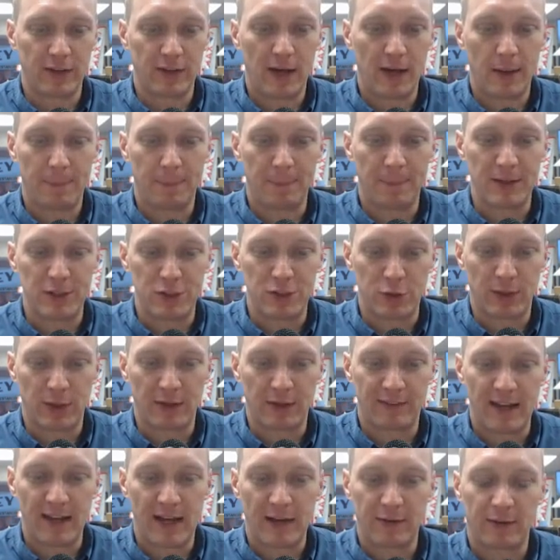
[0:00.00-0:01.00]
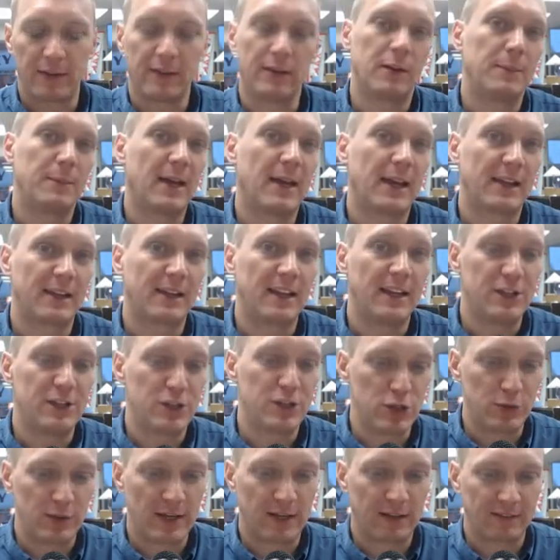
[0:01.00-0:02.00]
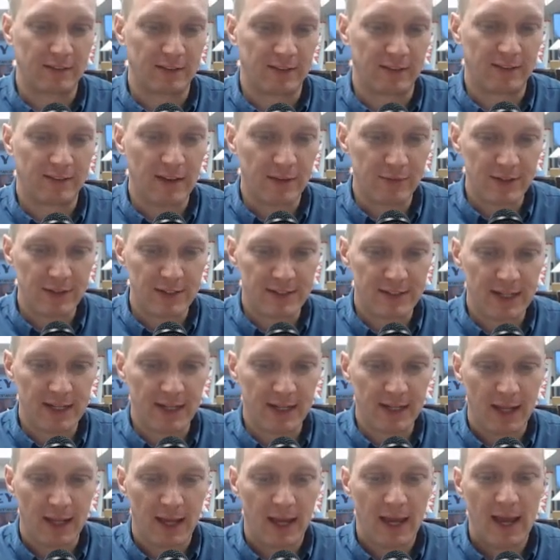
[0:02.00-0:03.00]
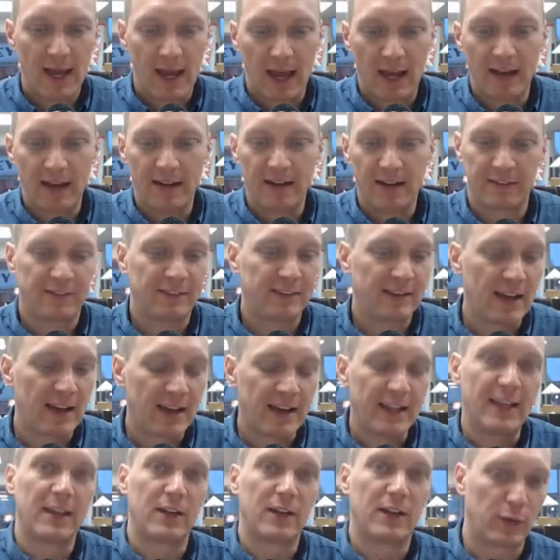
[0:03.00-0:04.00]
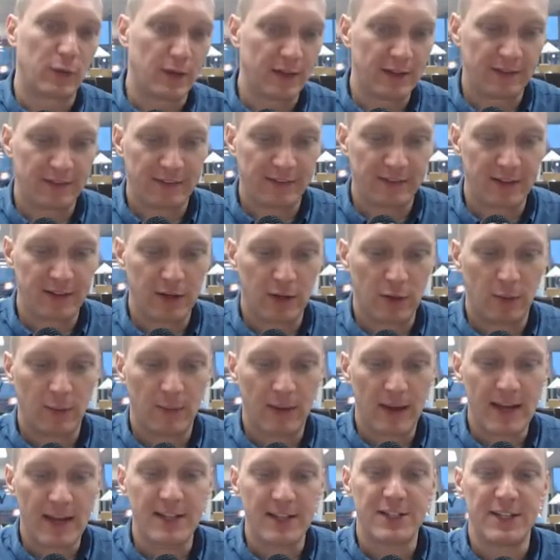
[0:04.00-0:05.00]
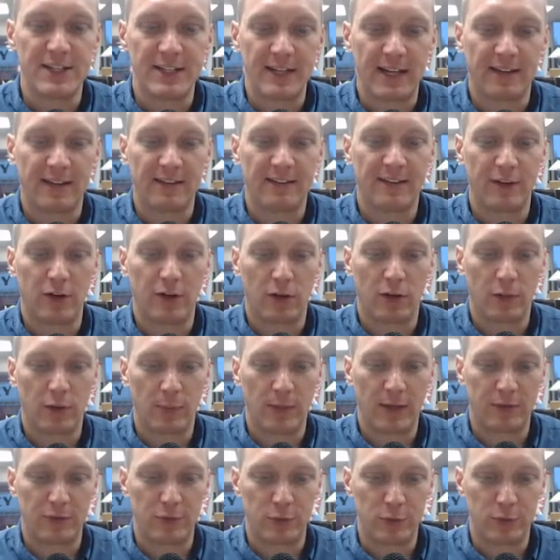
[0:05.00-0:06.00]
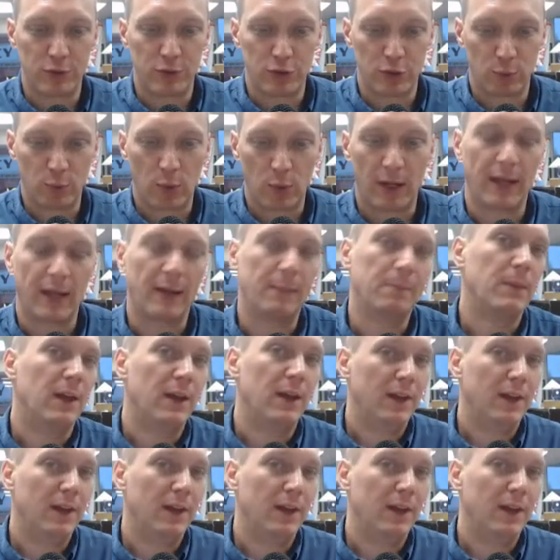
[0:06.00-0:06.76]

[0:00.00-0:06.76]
up, it trends down a little bit in 2017, and then a steady increase, 18, 19, all the way through 20.